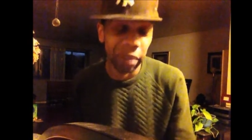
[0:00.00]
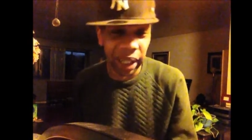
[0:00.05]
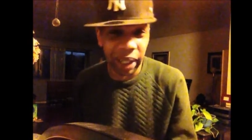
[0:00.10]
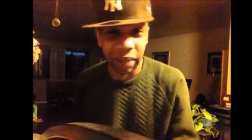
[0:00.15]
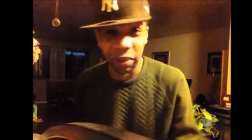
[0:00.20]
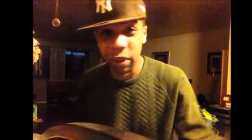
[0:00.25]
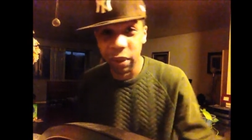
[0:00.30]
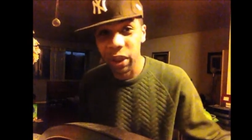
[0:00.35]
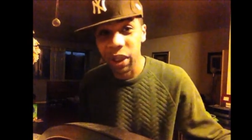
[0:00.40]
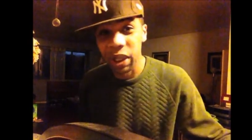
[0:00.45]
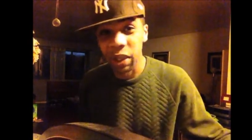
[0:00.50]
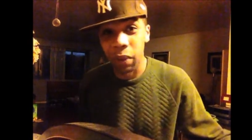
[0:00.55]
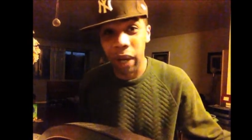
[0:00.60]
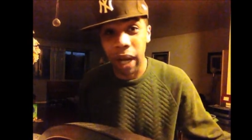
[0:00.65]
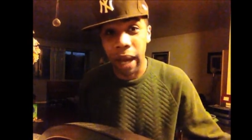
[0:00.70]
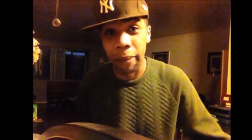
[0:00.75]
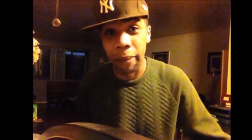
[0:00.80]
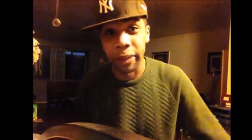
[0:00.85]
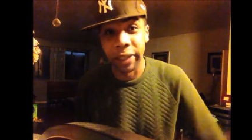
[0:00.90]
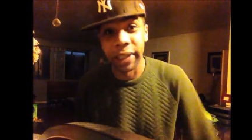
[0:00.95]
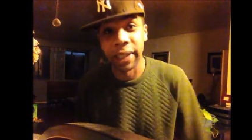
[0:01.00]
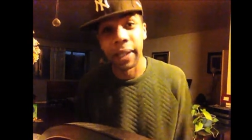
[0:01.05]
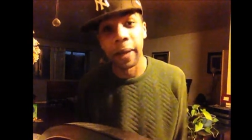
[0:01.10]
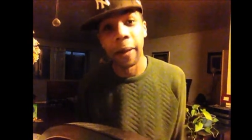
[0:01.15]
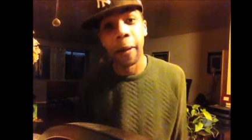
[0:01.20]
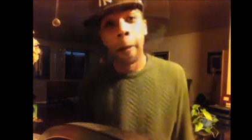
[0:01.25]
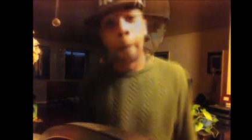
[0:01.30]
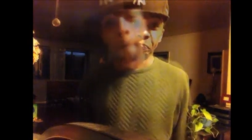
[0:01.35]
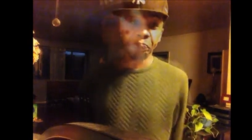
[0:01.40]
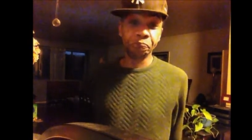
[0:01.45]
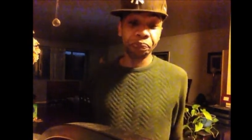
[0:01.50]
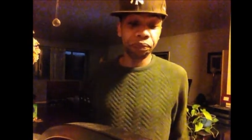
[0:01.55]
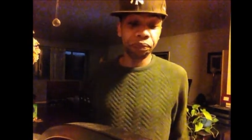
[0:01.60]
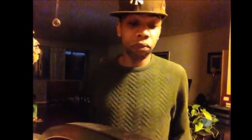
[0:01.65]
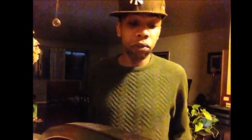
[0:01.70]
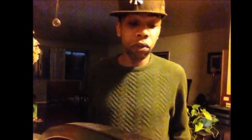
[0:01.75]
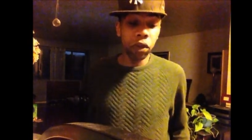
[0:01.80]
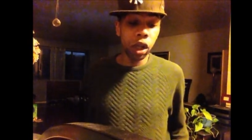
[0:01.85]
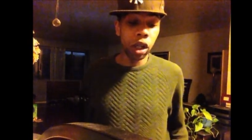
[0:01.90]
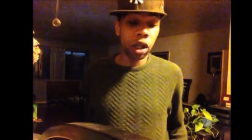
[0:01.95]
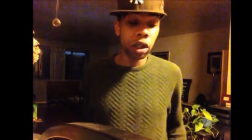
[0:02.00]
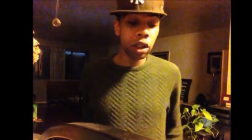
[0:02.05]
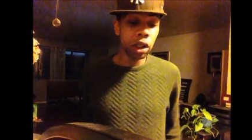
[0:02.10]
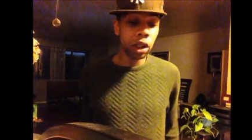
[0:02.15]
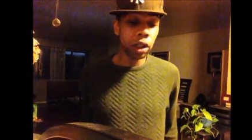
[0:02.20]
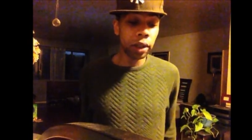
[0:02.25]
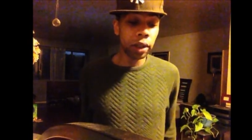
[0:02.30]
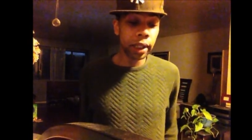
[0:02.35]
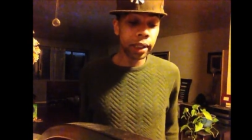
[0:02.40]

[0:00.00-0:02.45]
but we'll see what happens. So